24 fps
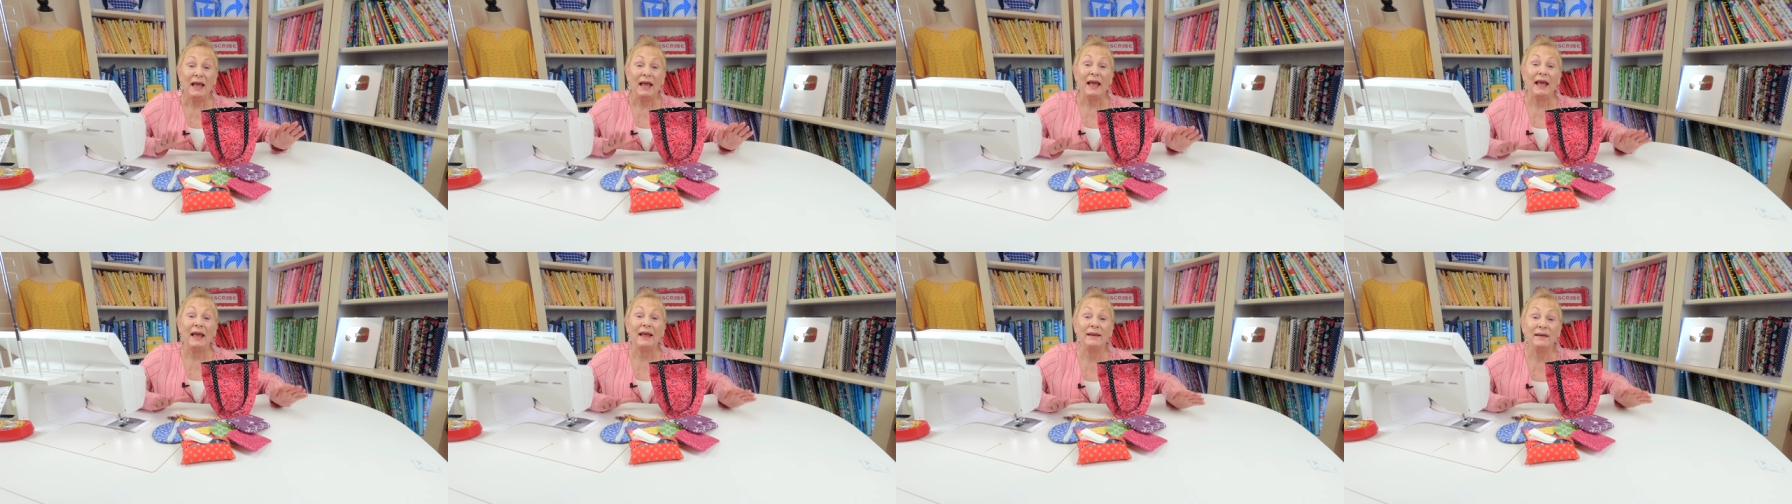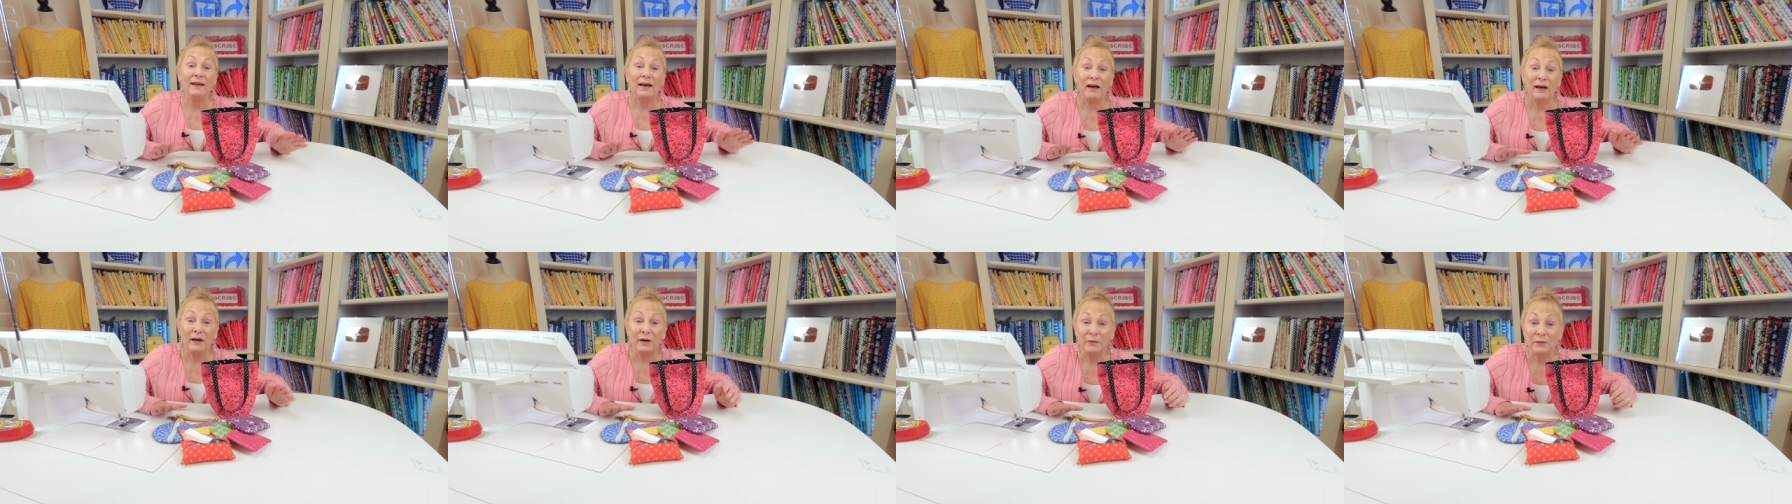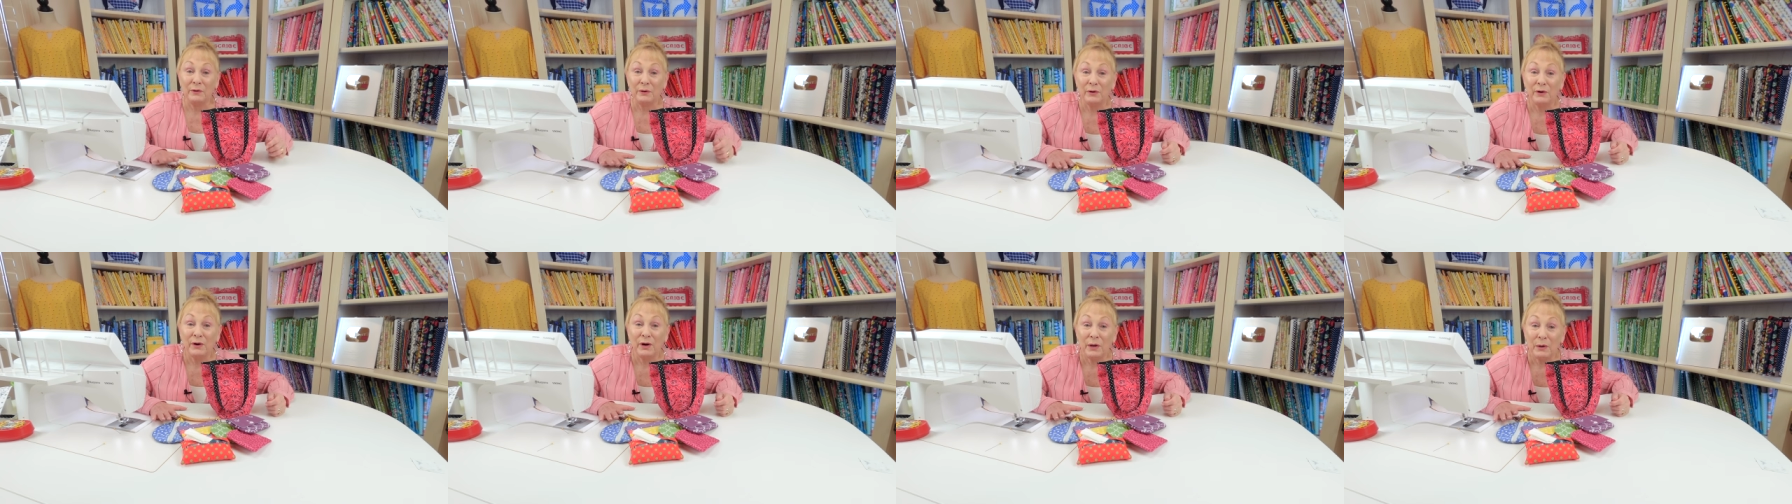and
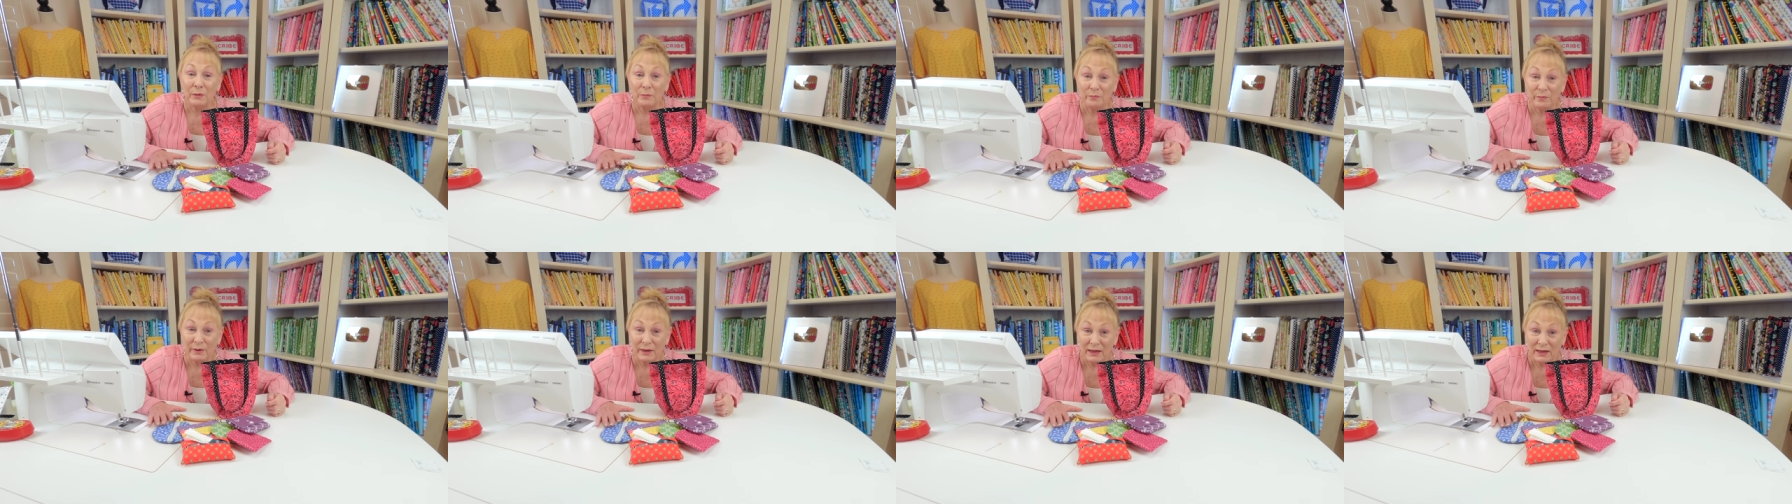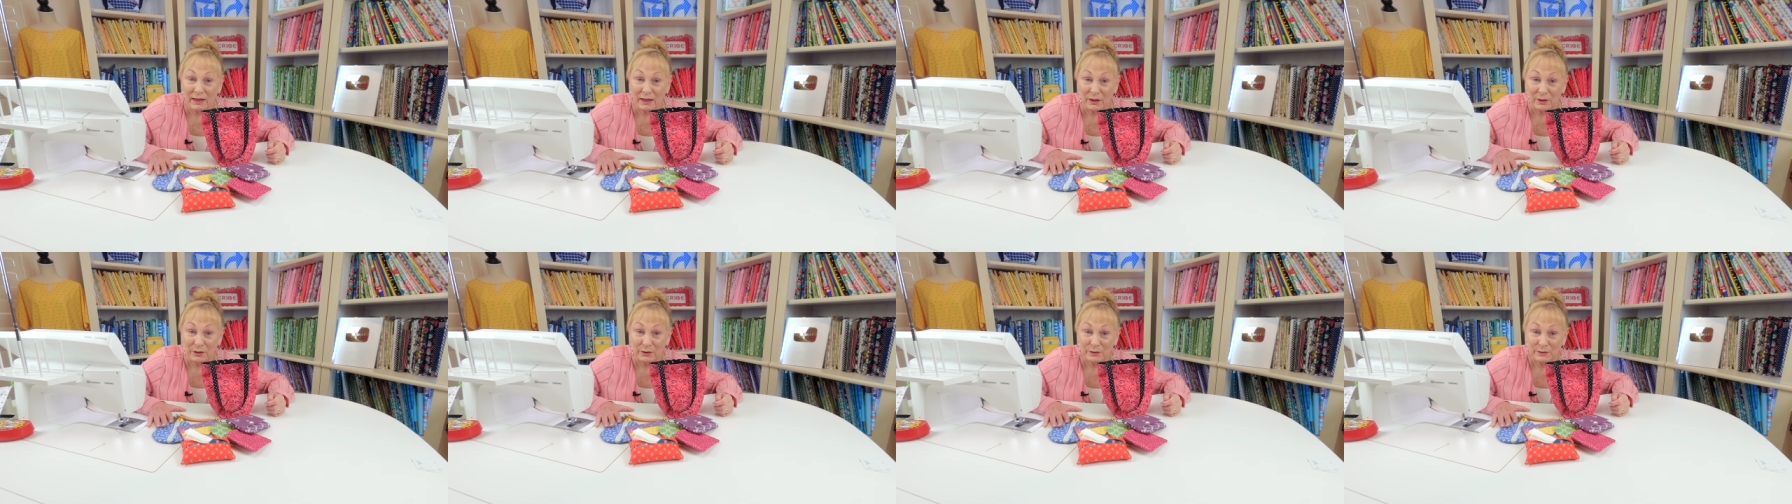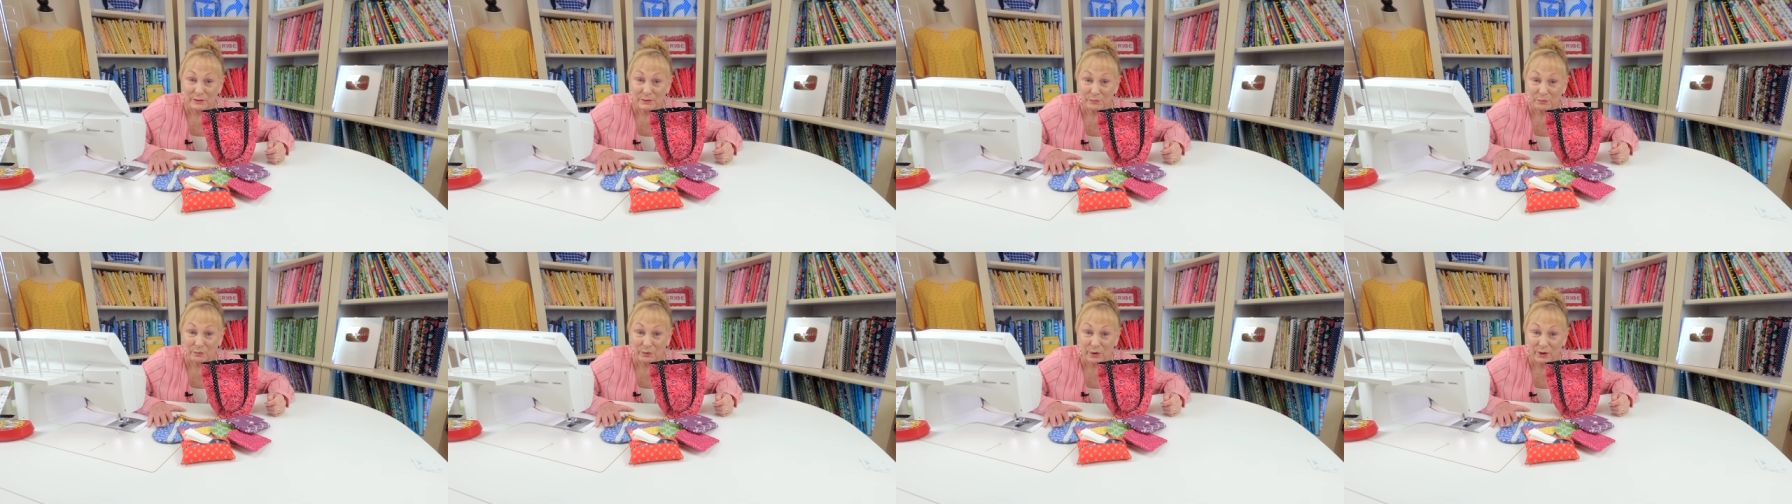other
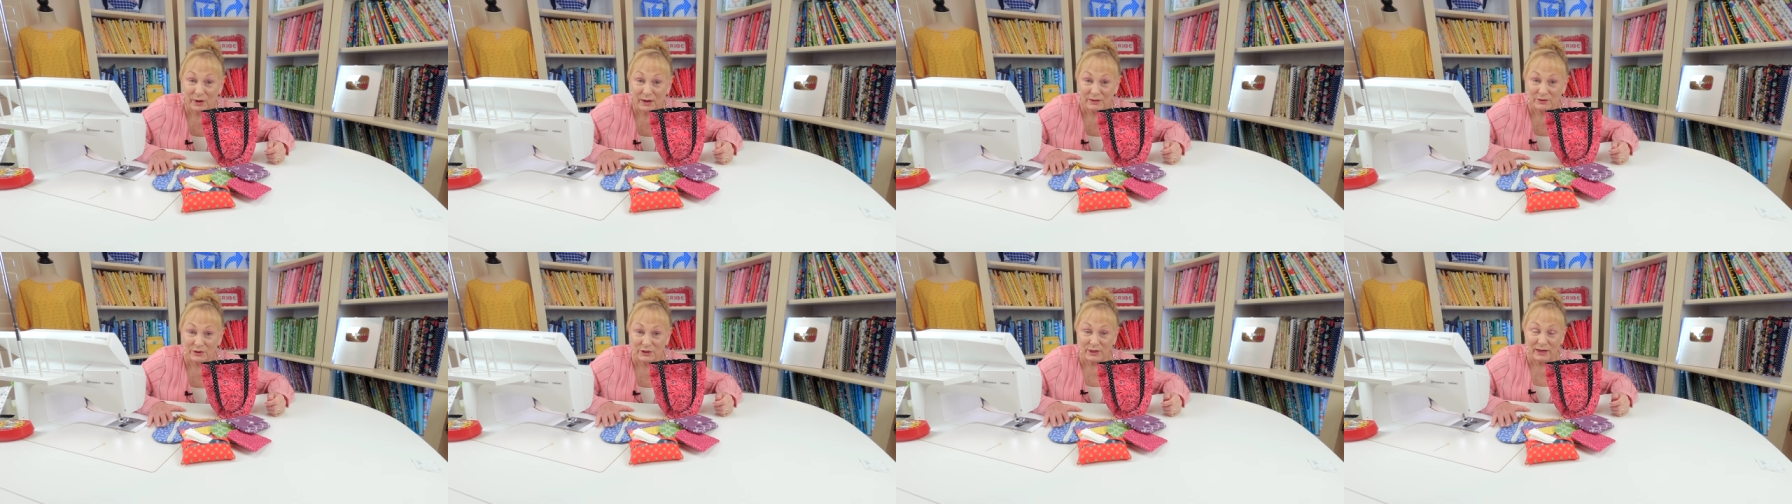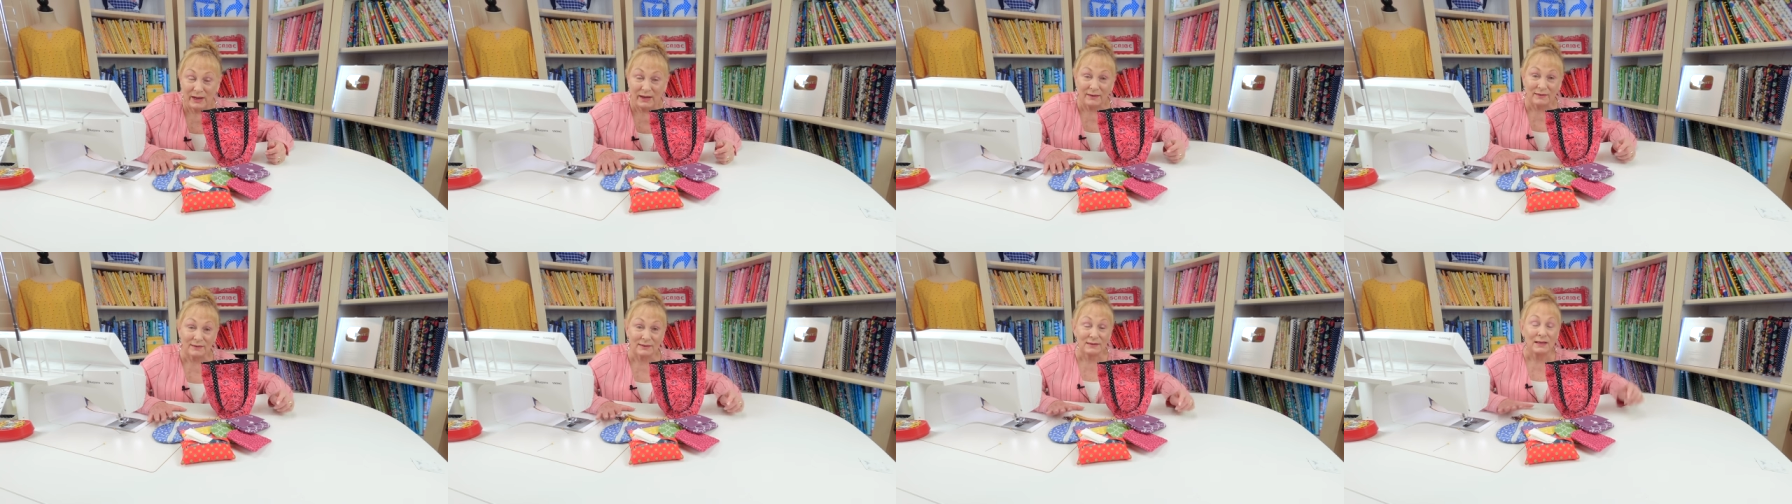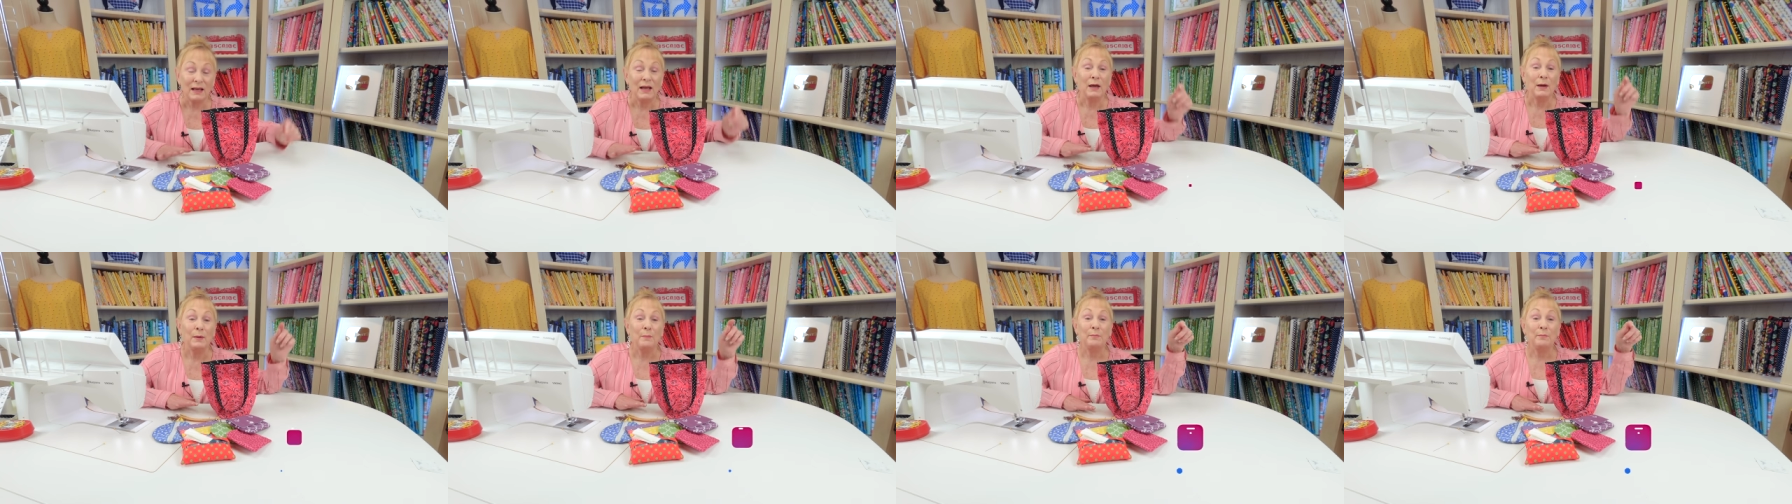beginners projects.